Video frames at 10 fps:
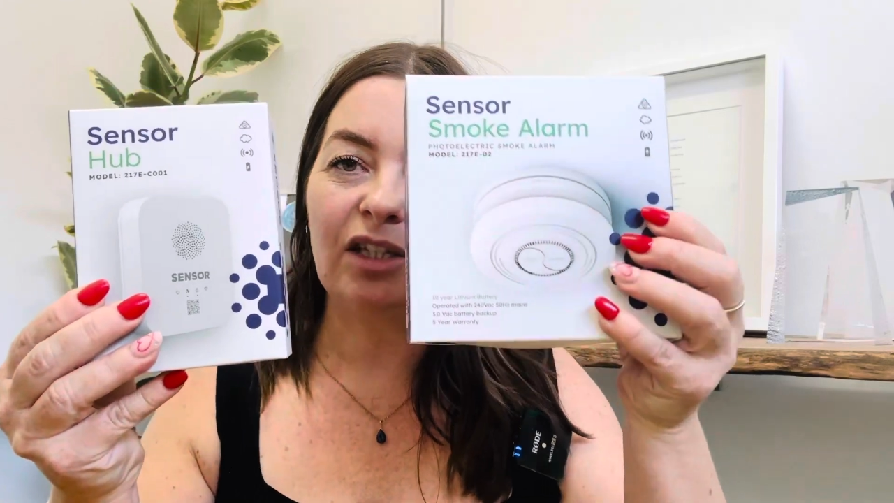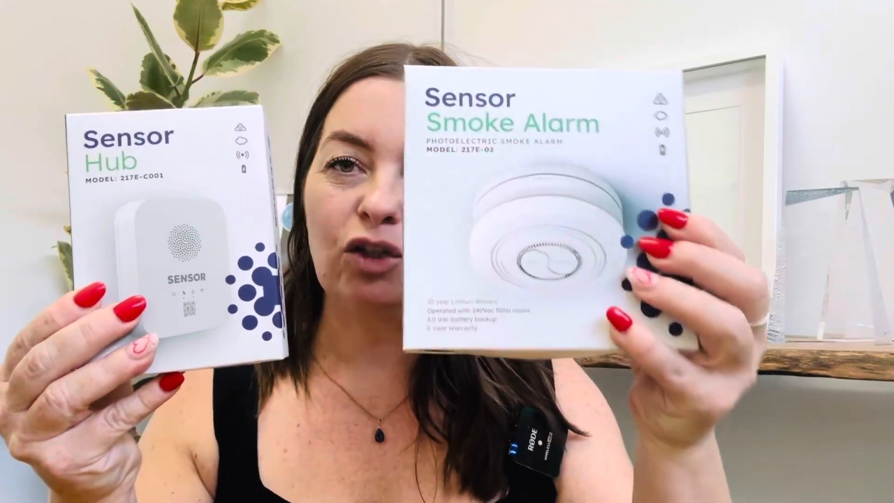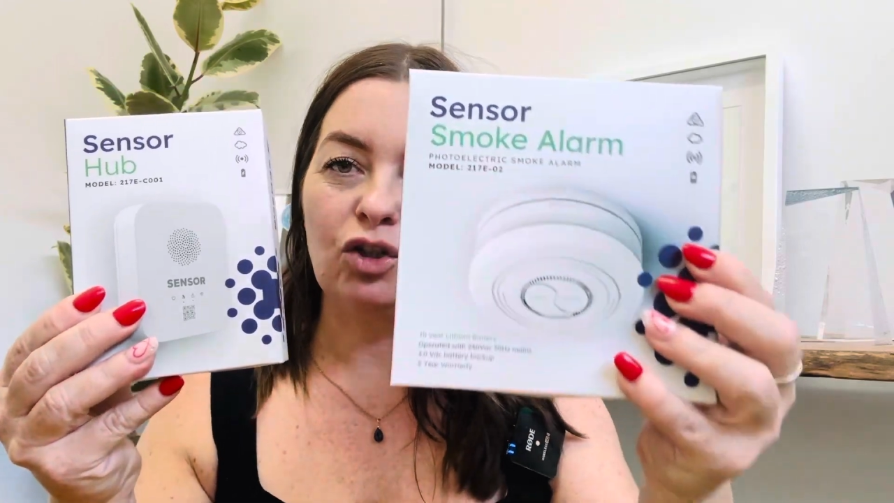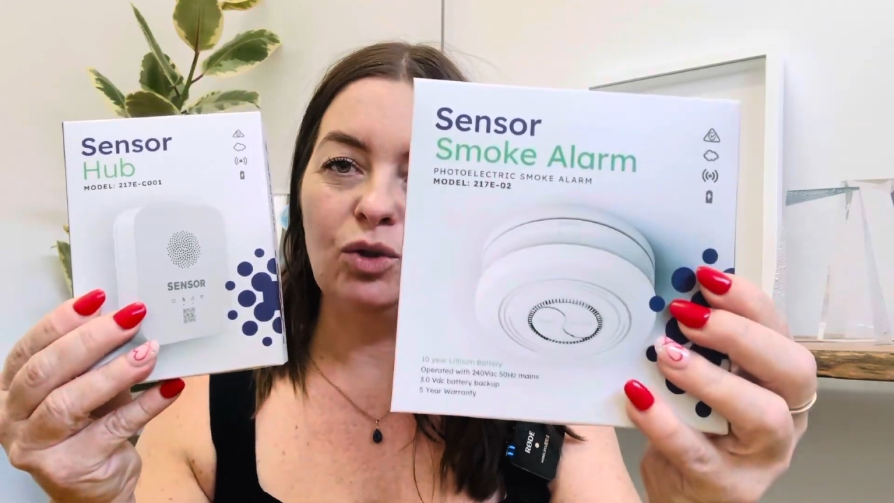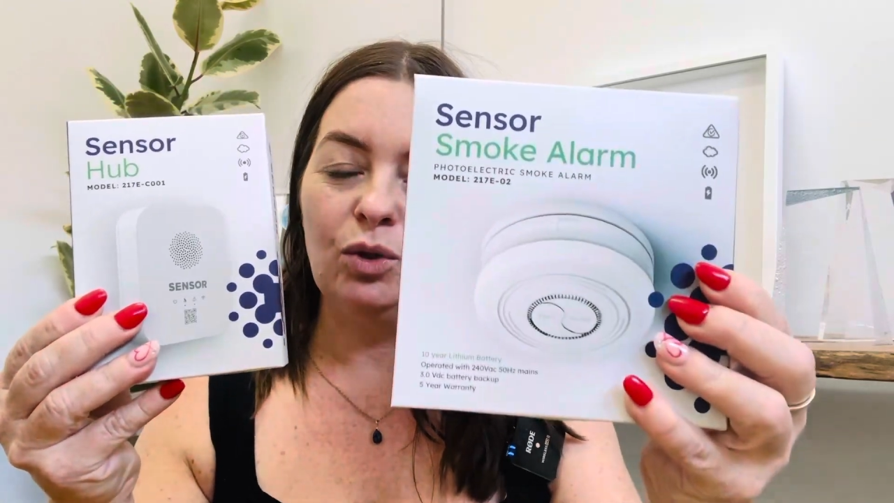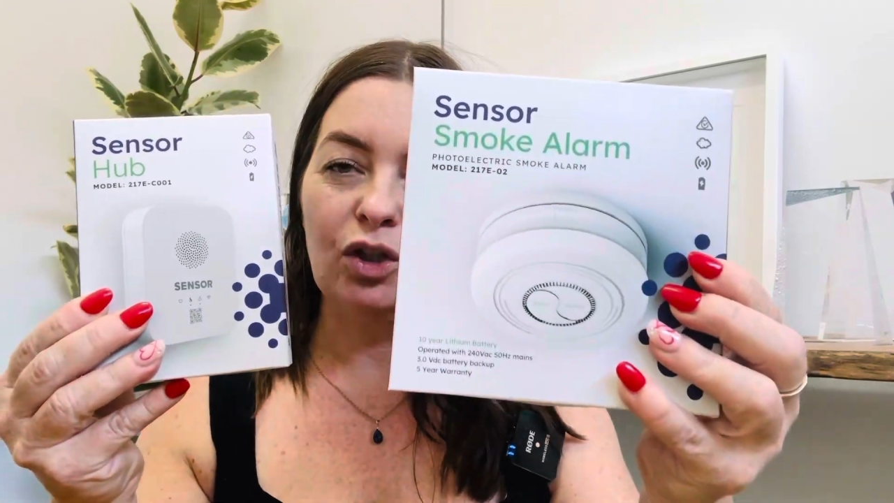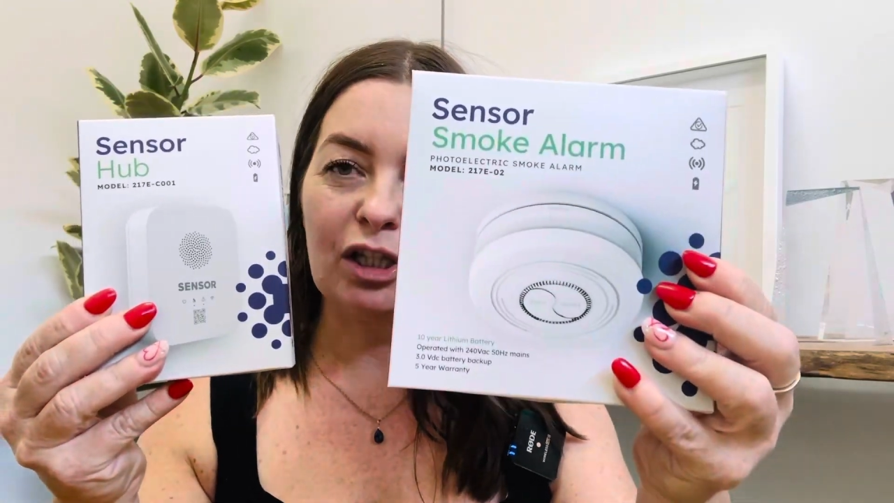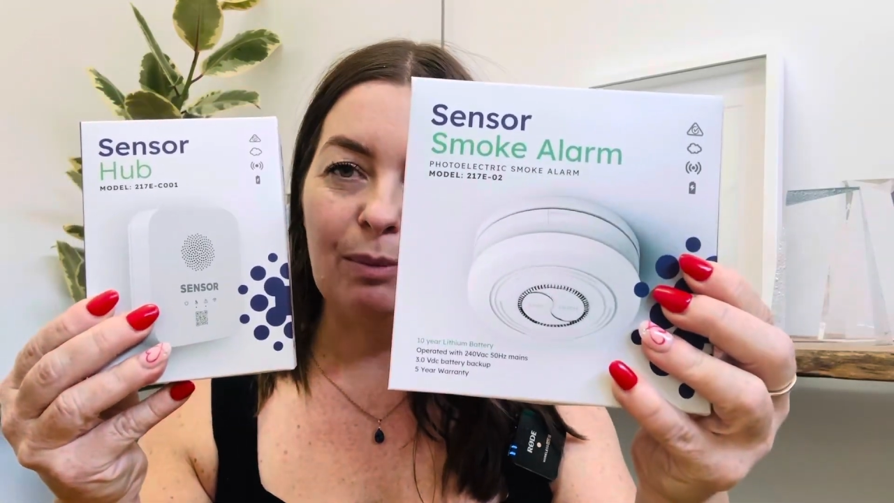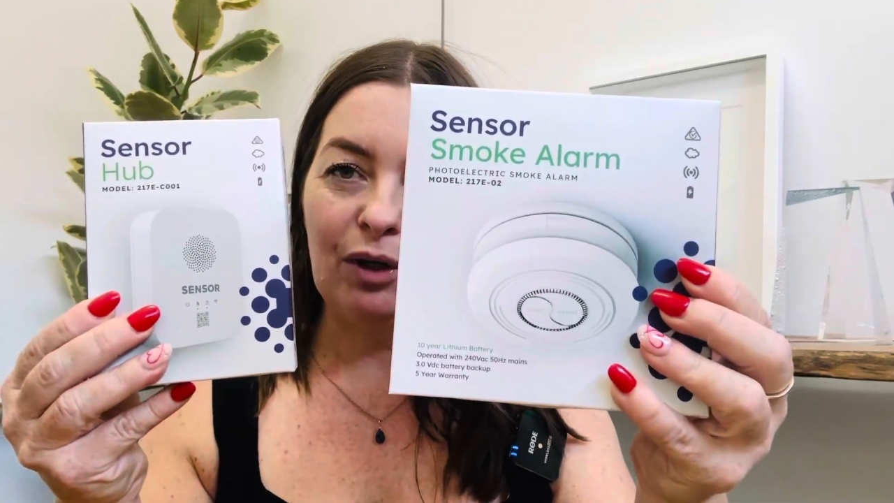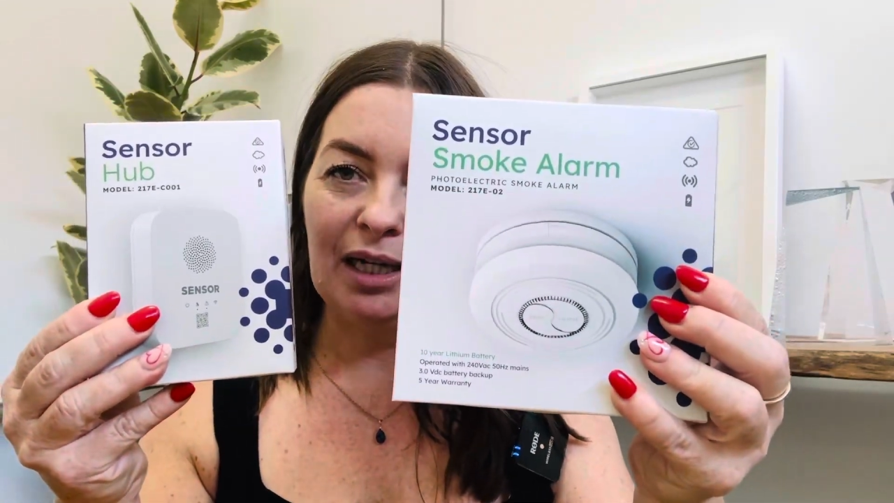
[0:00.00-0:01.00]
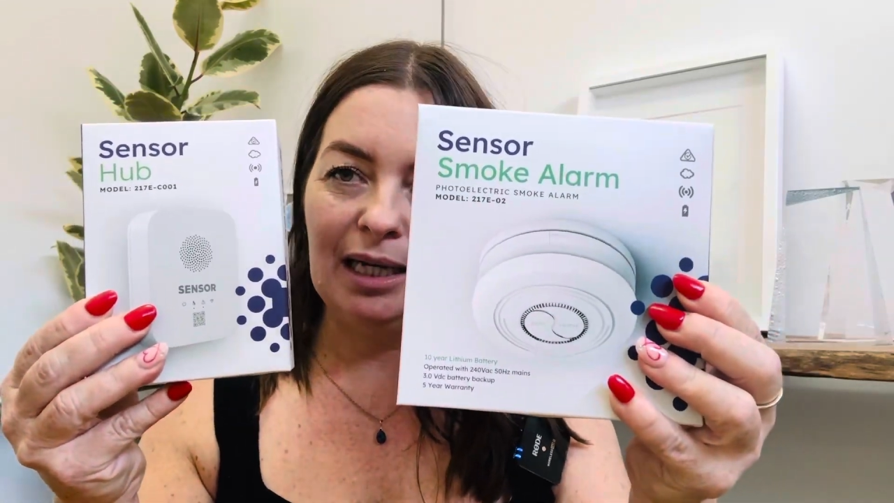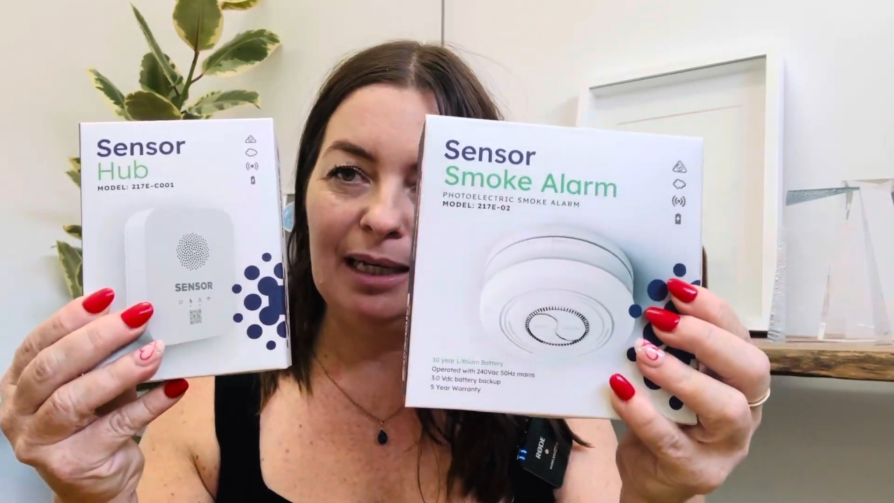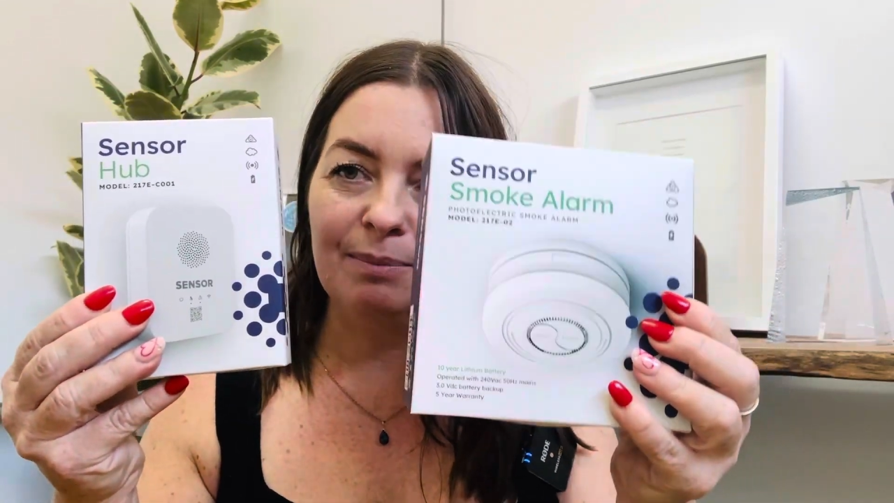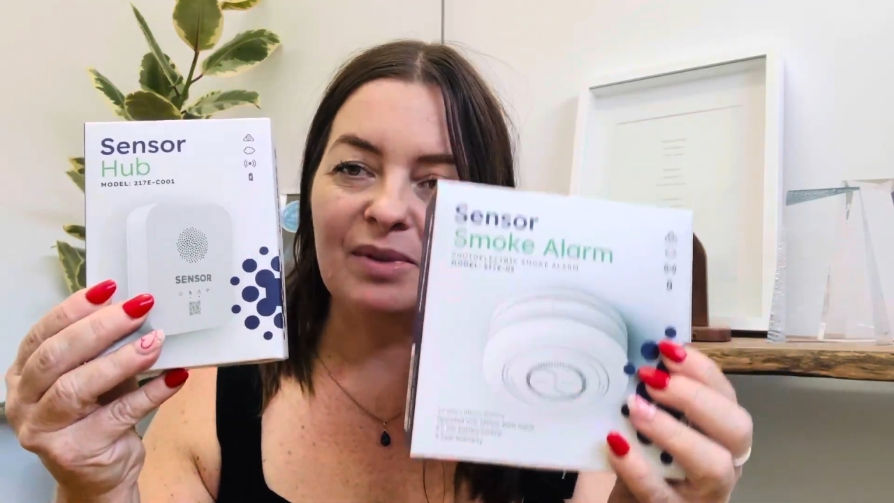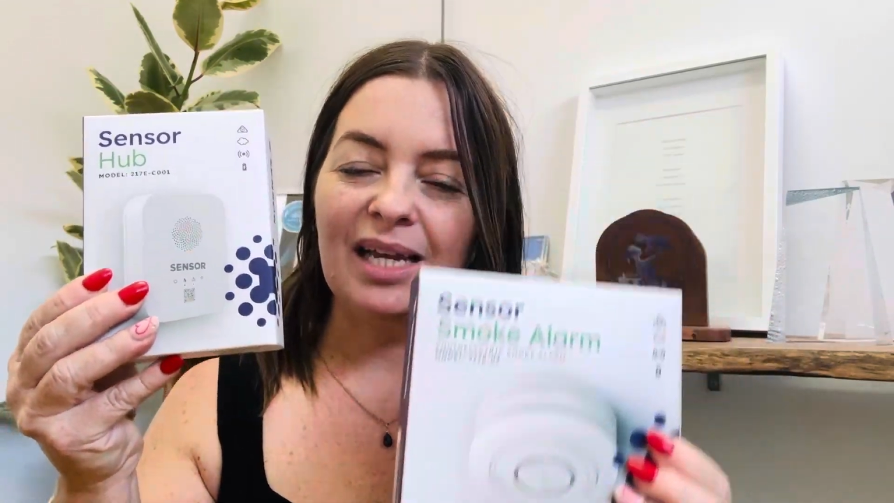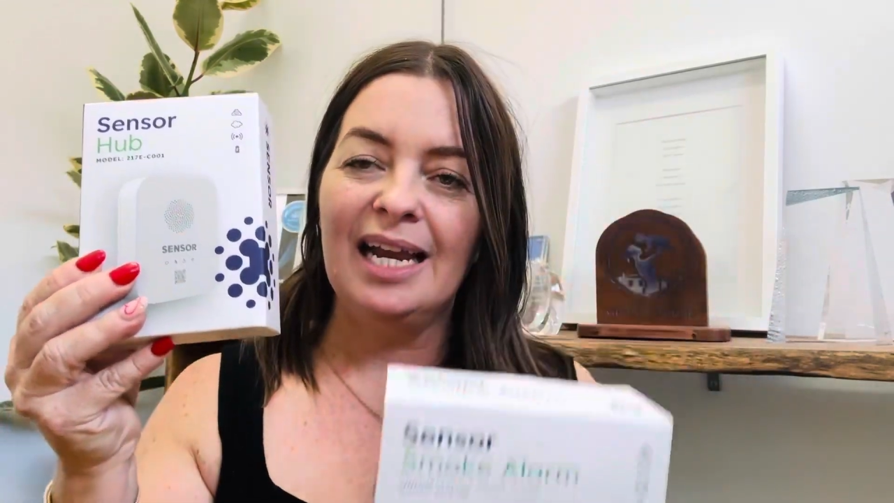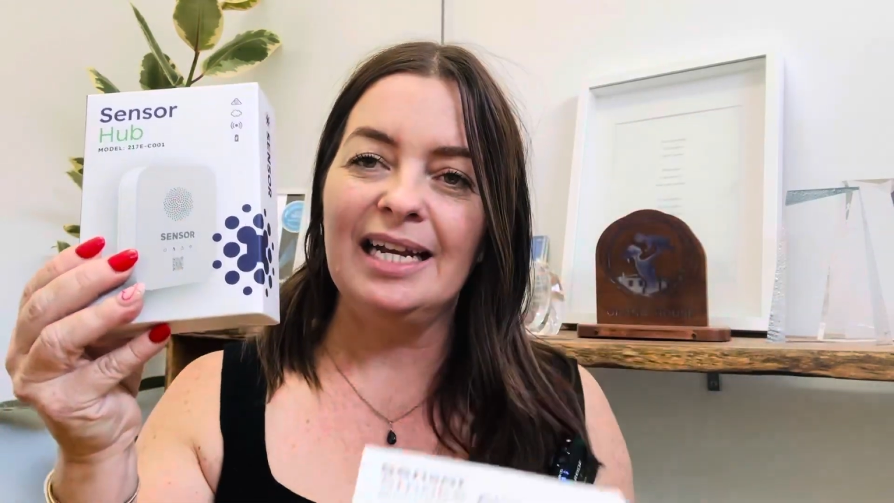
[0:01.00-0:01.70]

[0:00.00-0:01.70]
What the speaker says: to the smoke alarms.